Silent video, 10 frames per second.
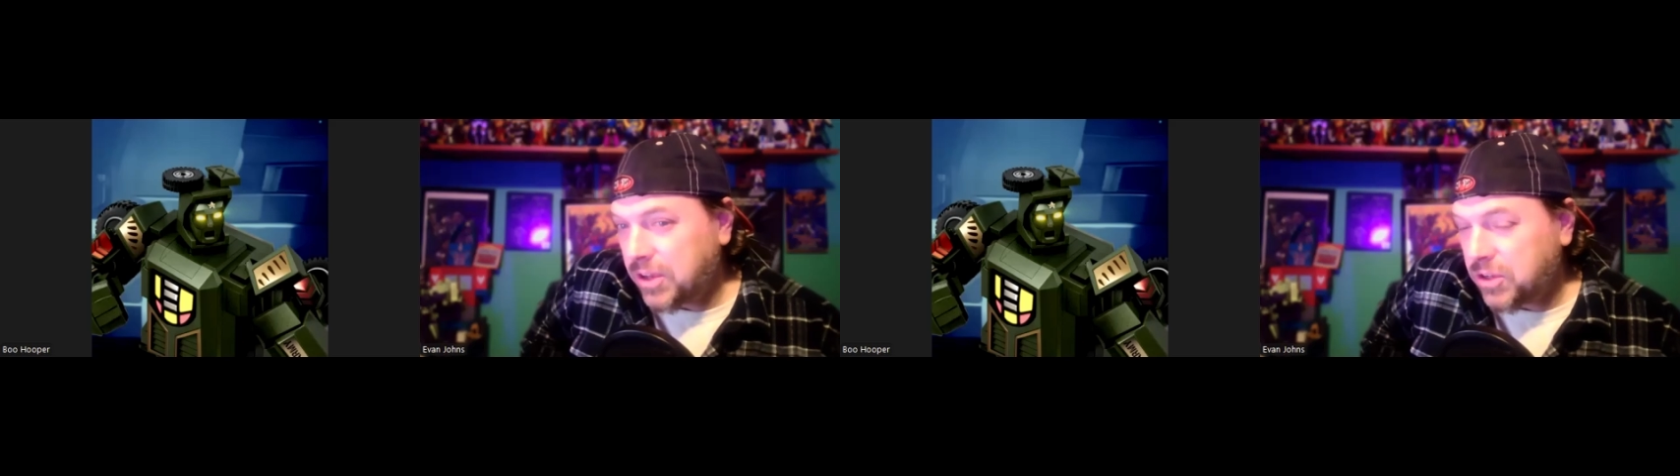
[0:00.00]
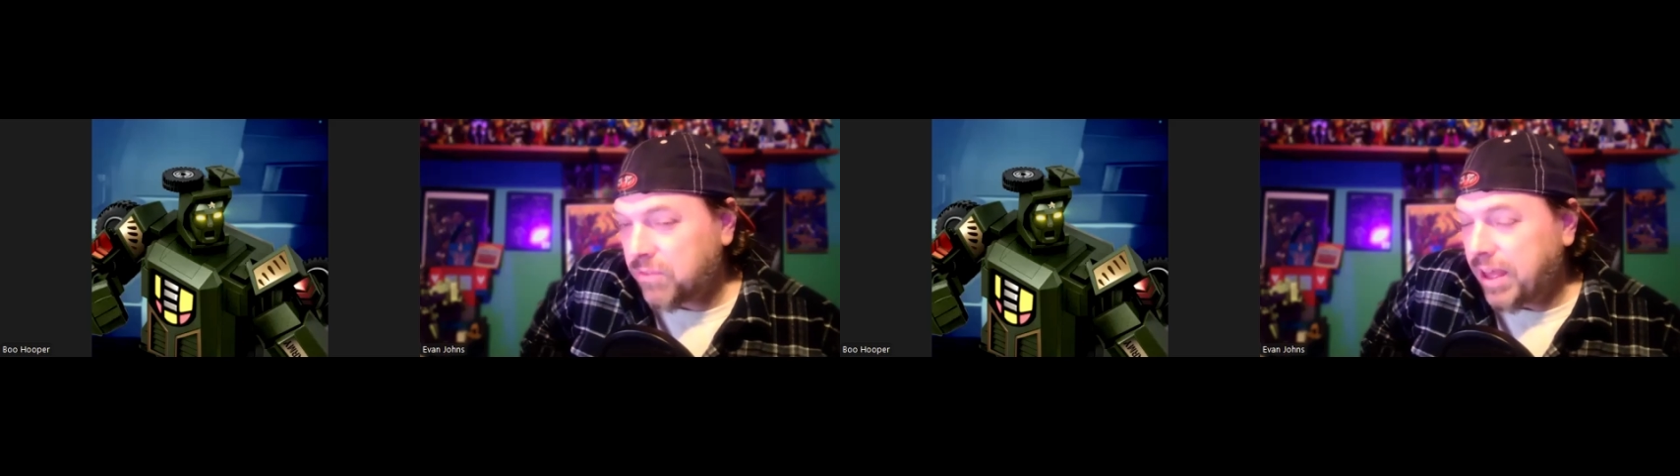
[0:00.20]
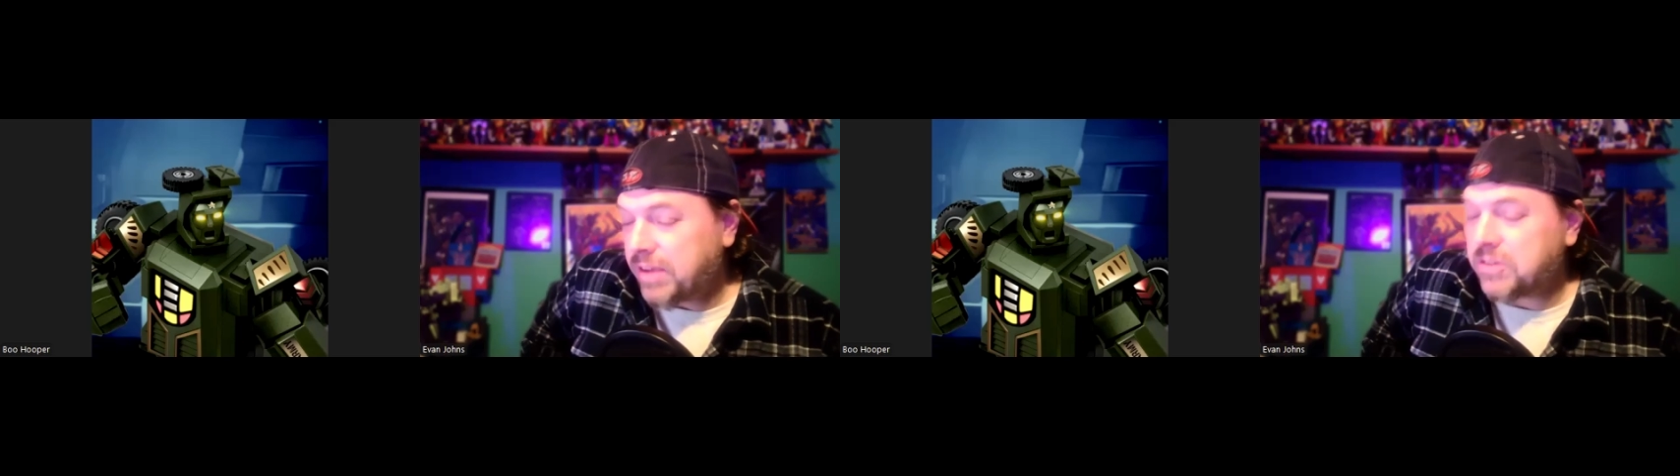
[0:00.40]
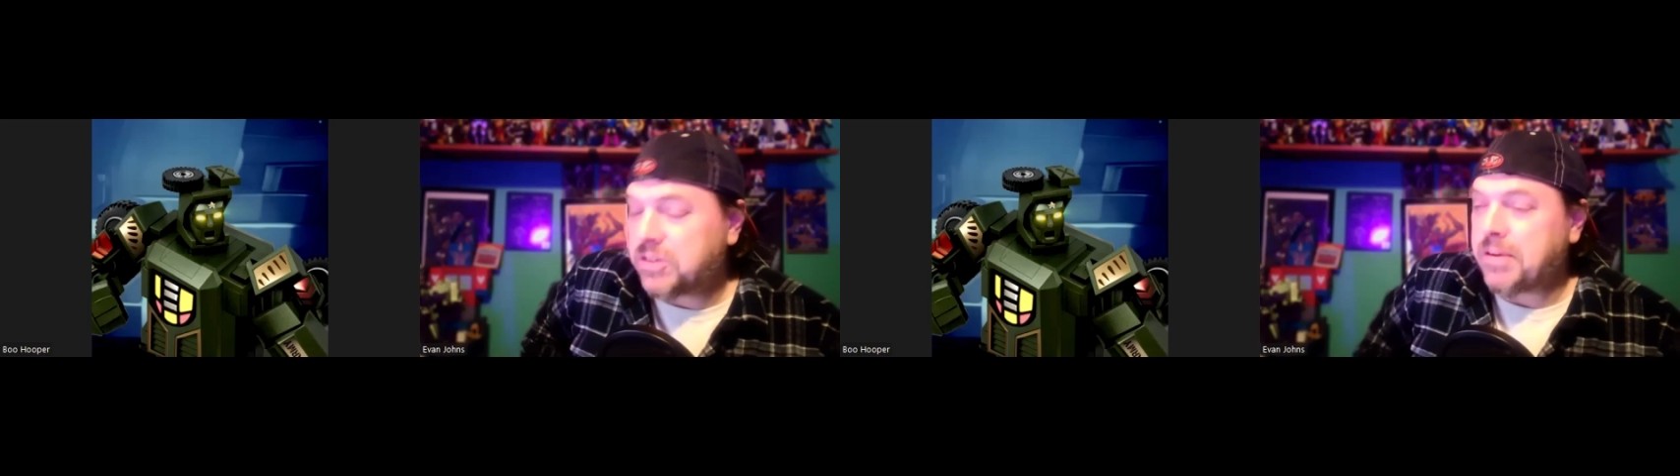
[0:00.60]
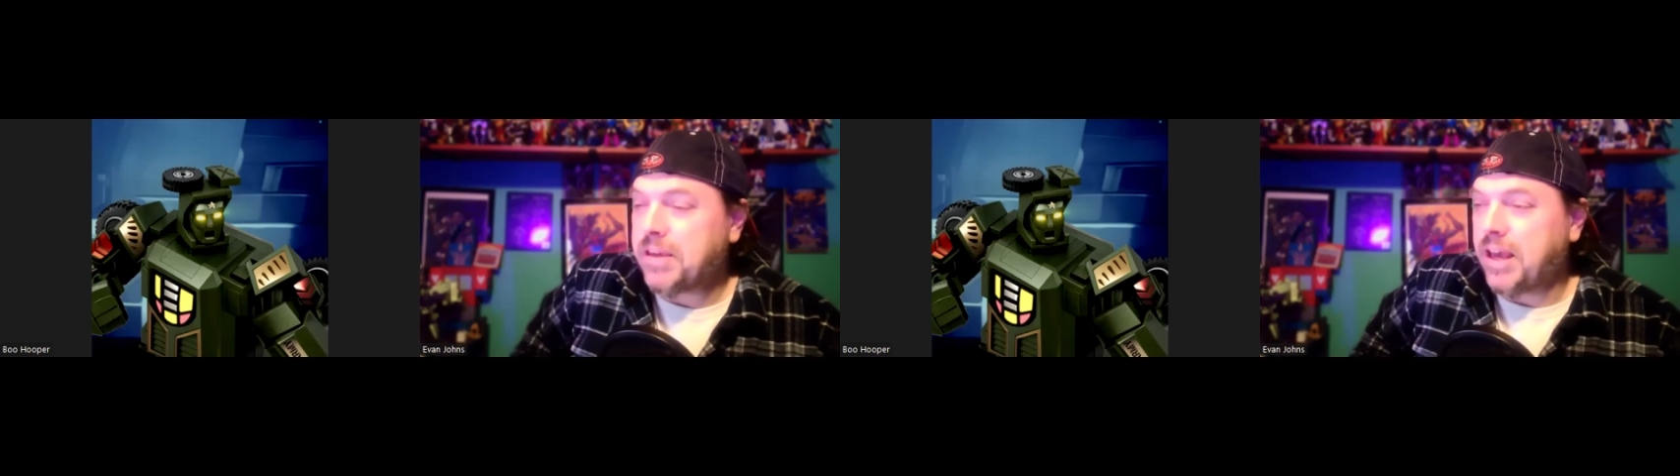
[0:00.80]
your value
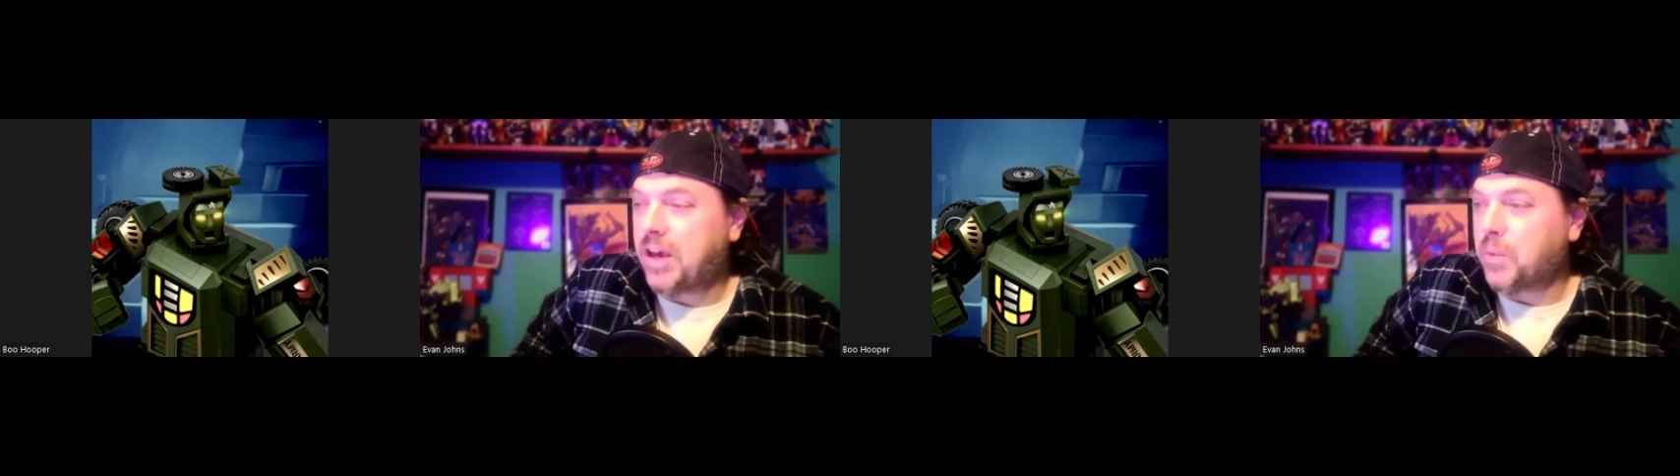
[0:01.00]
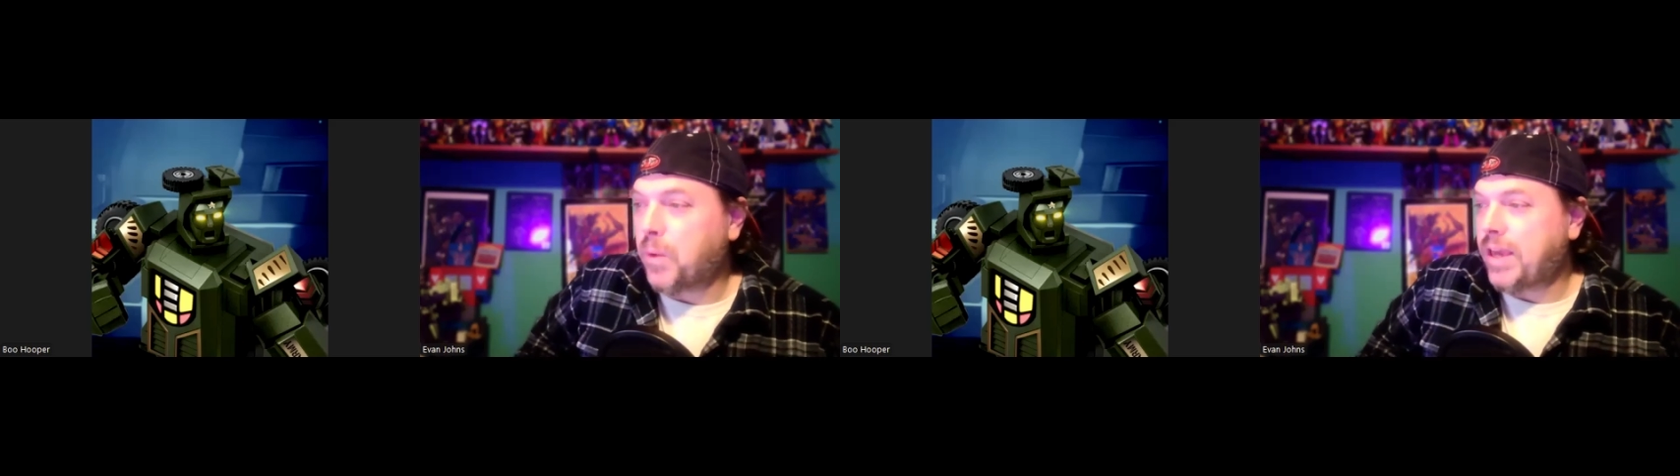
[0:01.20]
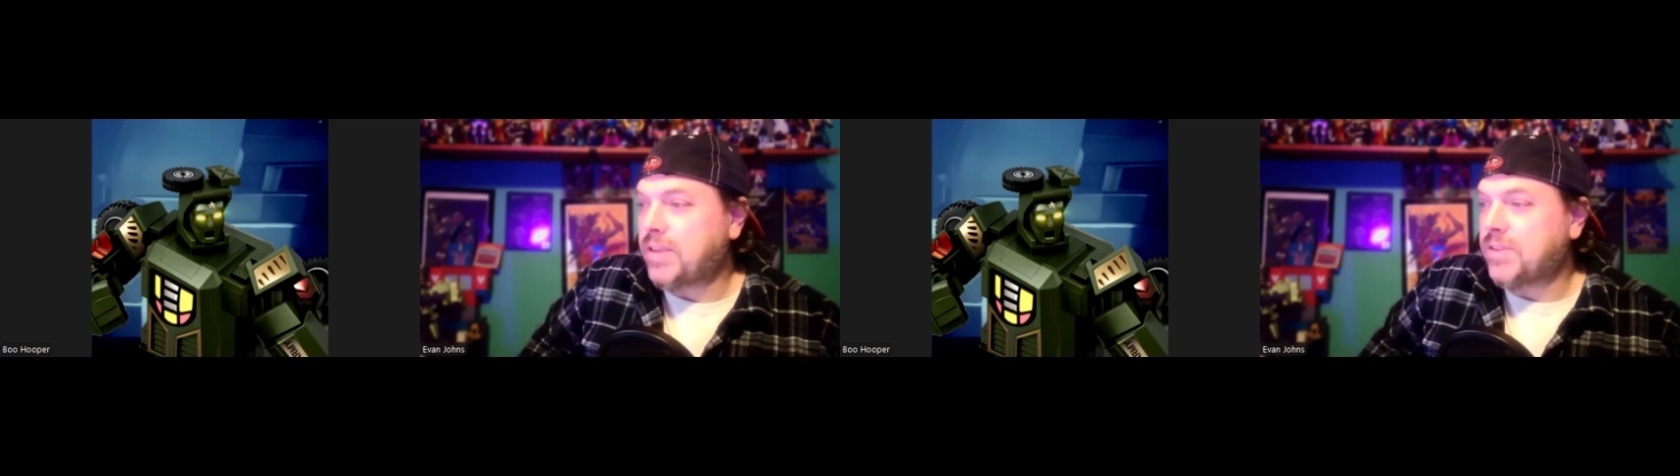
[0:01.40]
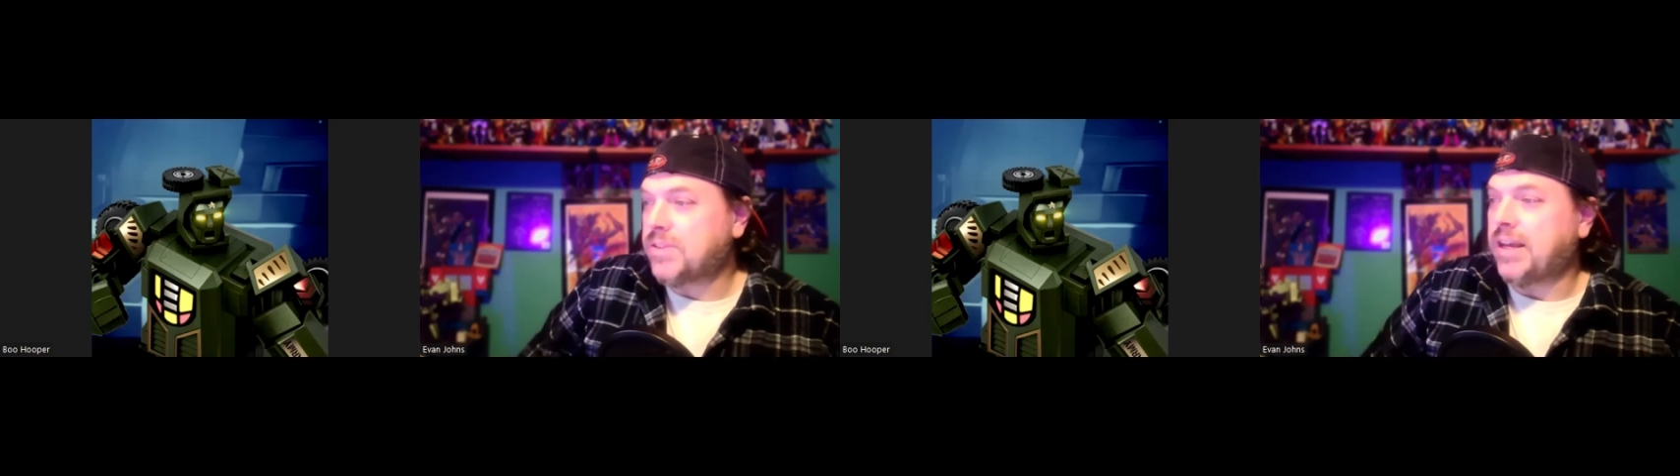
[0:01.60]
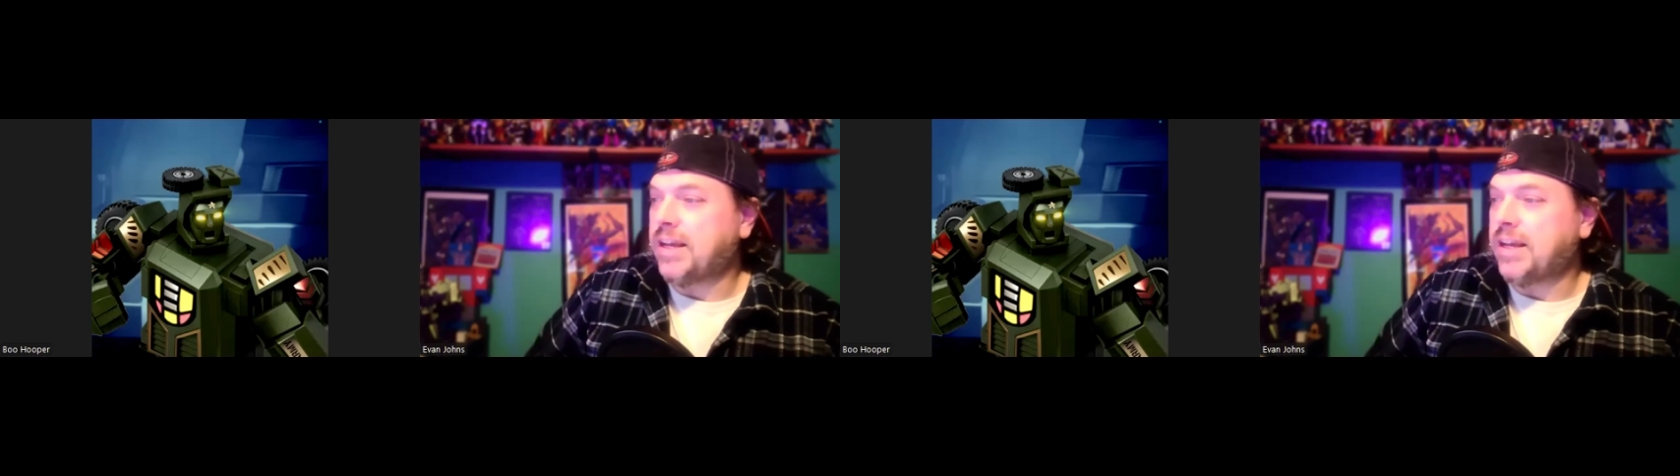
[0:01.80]
to me outweighs